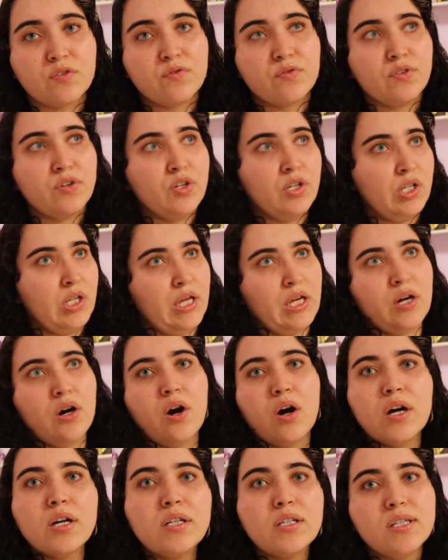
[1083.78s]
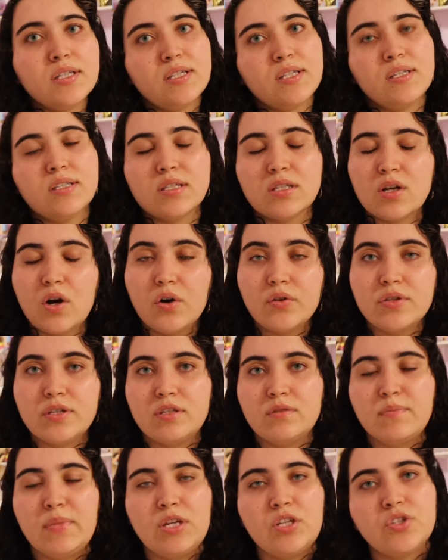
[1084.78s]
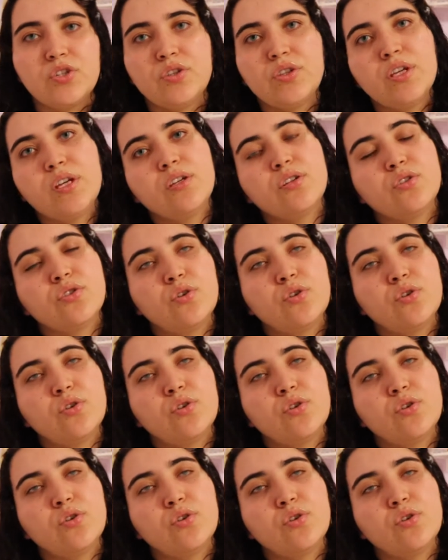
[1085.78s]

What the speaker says: for like heart disease and all these major things.